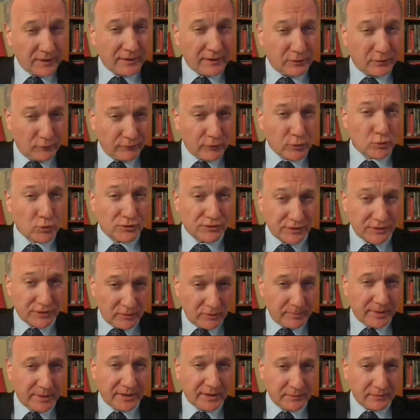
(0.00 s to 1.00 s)
there have
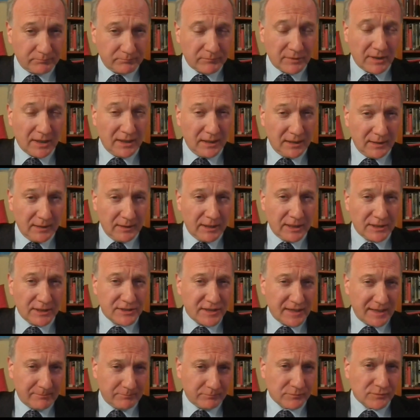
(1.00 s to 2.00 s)
also been
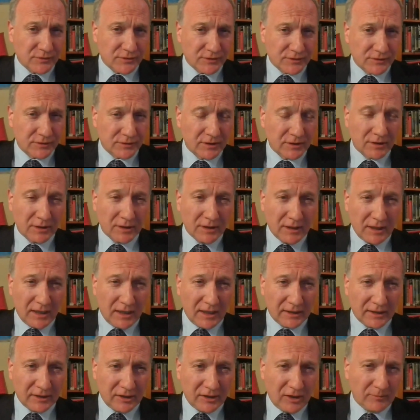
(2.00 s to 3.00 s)
attempts,
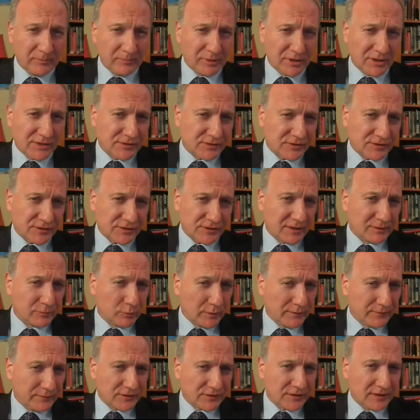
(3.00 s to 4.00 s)
and I'm pleased to say
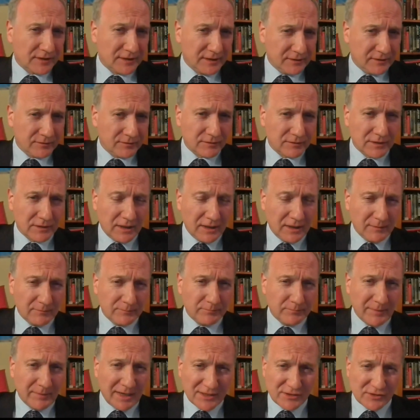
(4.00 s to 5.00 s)
we've
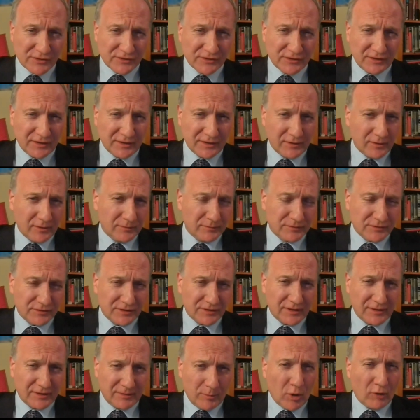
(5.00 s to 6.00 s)
managed to
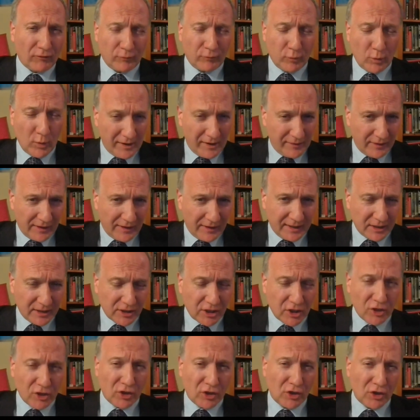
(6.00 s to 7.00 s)
see them off where they
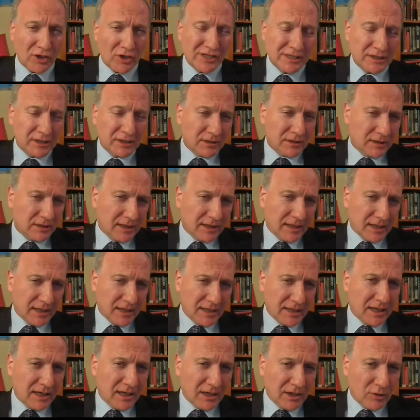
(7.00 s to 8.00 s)
occur,
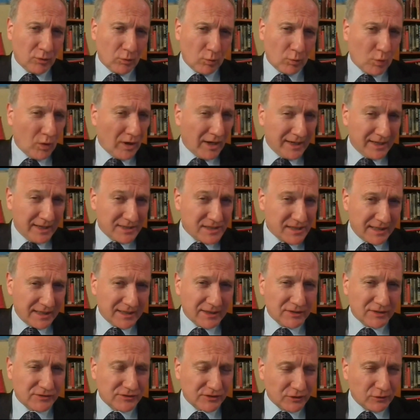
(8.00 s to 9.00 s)
where
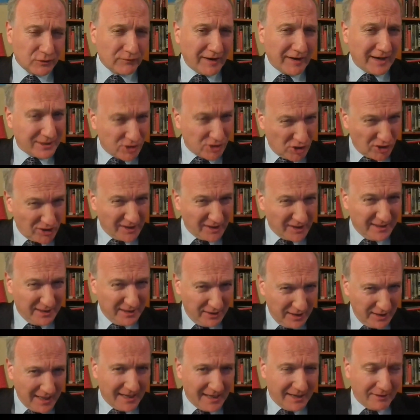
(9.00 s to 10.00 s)
tenants who've actually
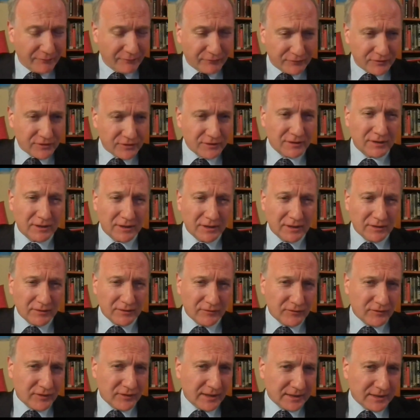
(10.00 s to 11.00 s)
left
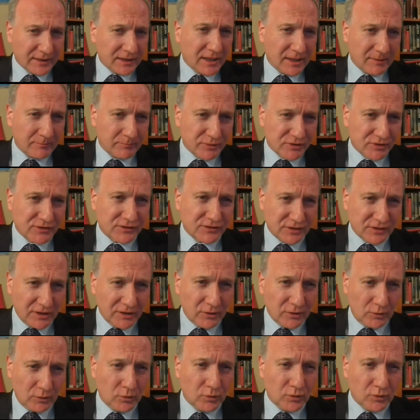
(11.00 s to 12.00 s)
then get
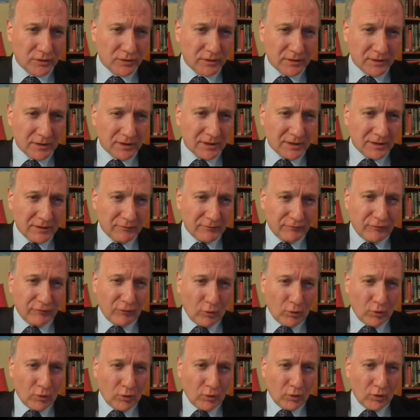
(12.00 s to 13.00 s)
pursued
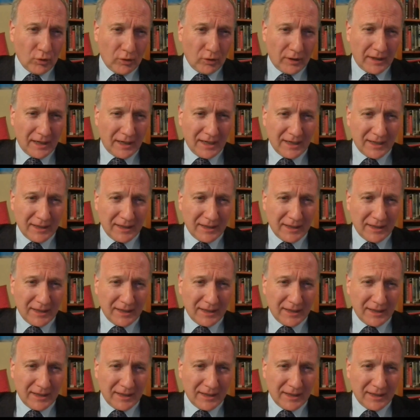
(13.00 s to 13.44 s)
for